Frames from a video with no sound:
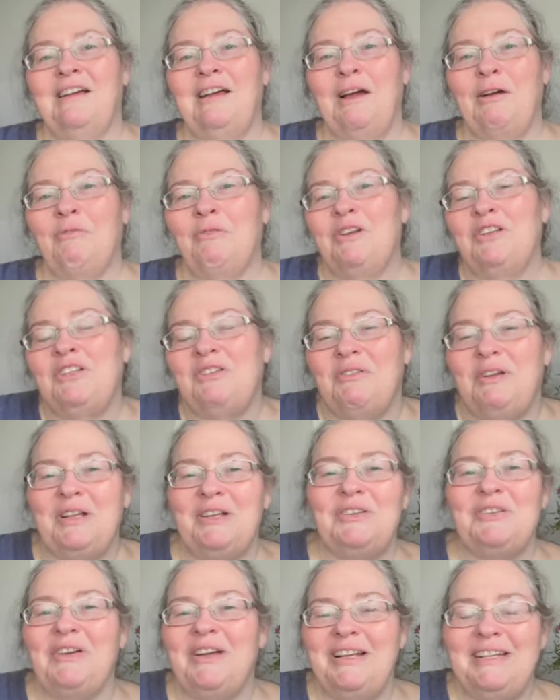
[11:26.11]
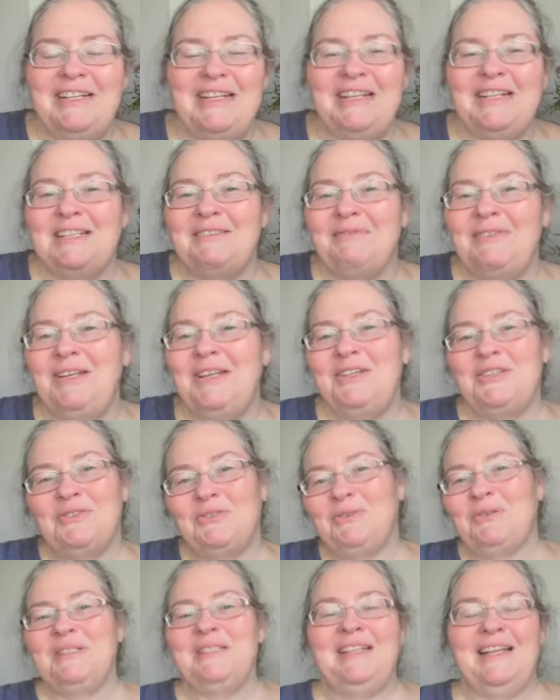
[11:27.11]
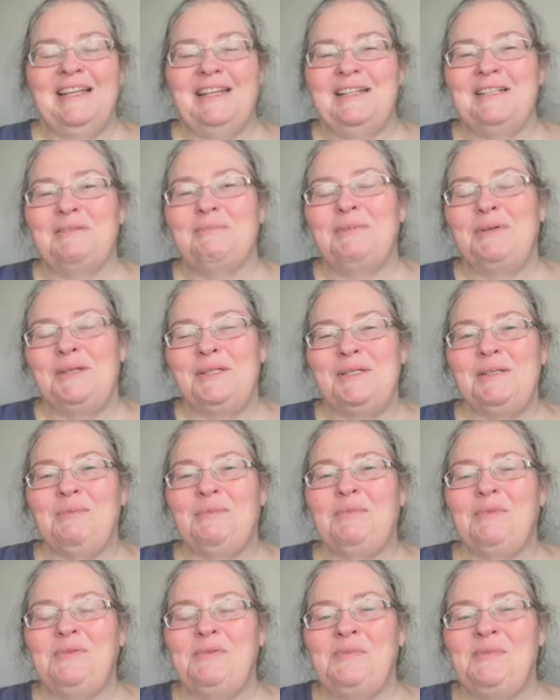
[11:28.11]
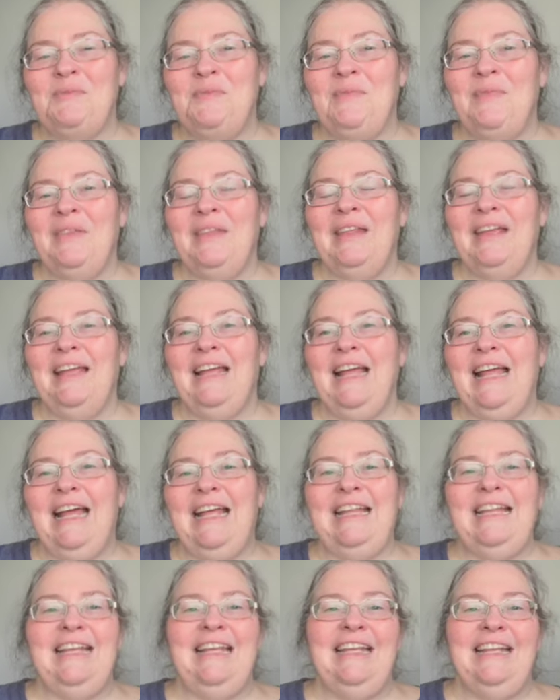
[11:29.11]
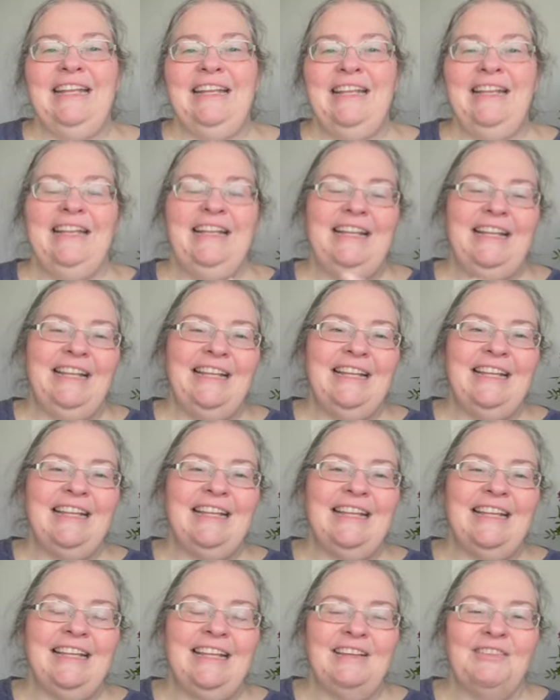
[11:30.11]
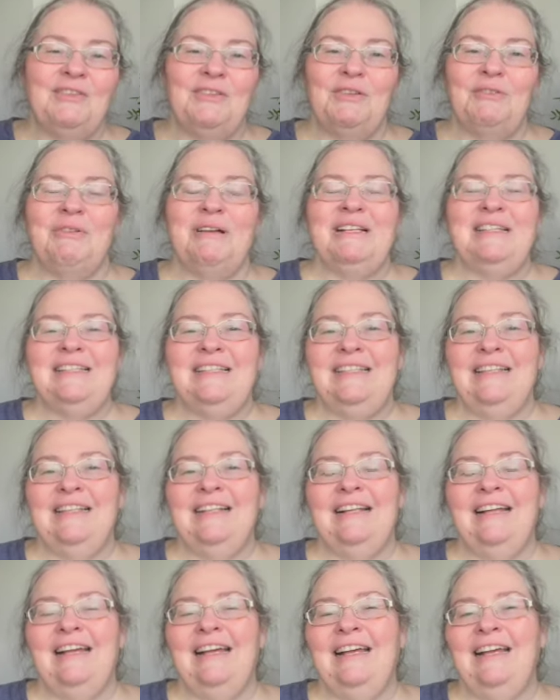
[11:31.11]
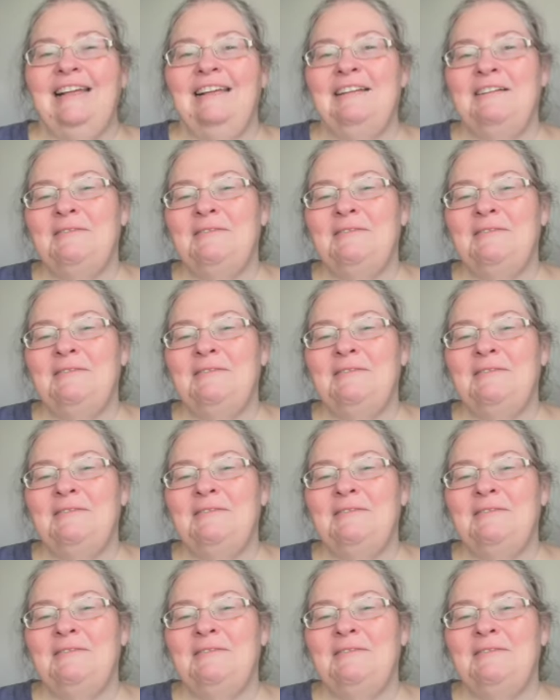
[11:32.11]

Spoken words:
I rush around trying to get as many chores done as possible, and then for the rest of the day